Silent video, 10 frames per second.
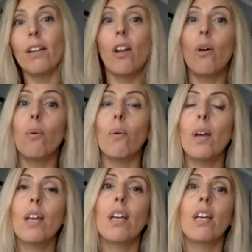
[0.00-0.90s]
No,
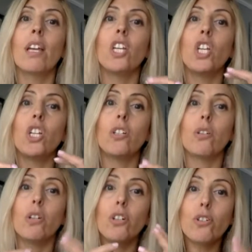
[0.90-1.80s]

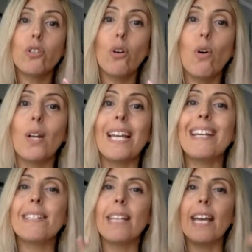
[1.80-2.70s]
your soul
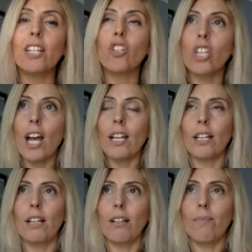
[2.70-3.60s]
is a
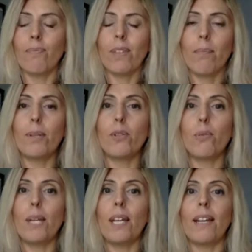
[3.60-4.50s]
channel
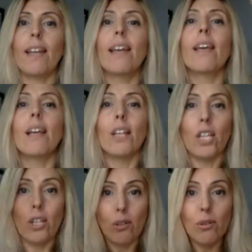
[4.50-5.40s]
between
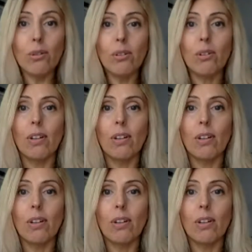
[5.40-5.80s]
you